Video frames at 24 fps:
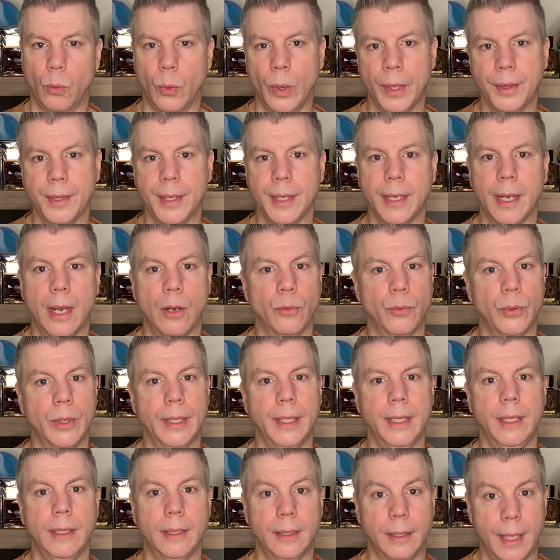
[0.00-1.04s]
One thing I
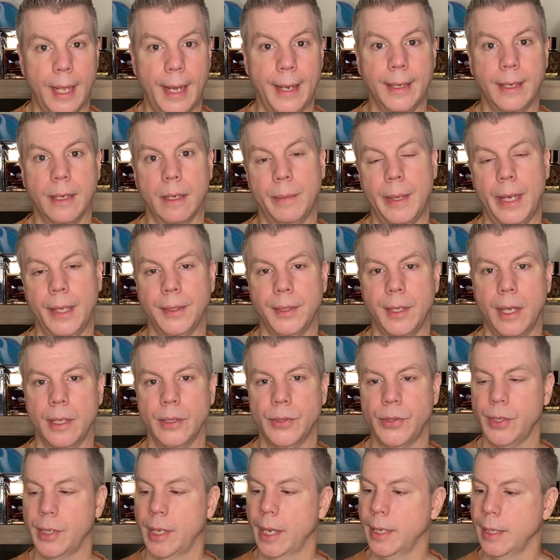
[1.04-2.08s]
really like about
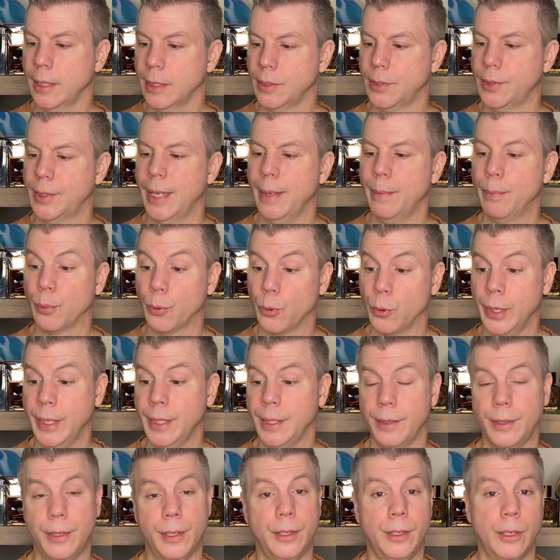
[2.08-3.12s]
Dossier is they
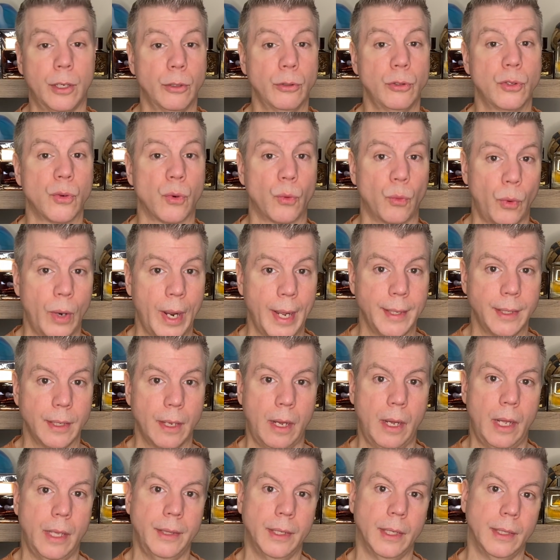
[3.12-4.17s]
print the notes right
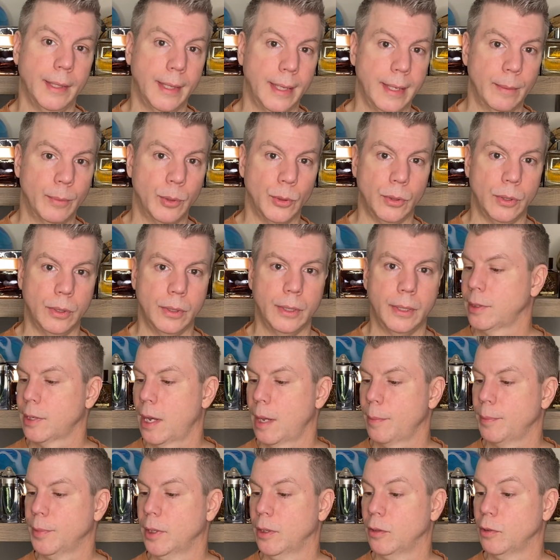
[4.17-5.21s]
on the label.
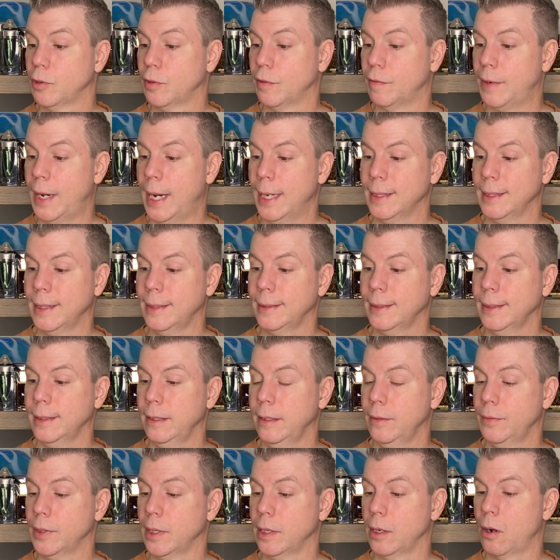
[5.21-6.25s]
Top notes, violet
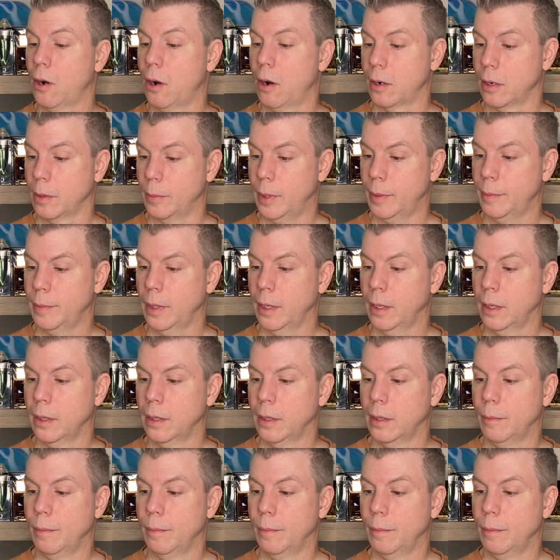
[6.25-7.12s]
leaves and cardamom.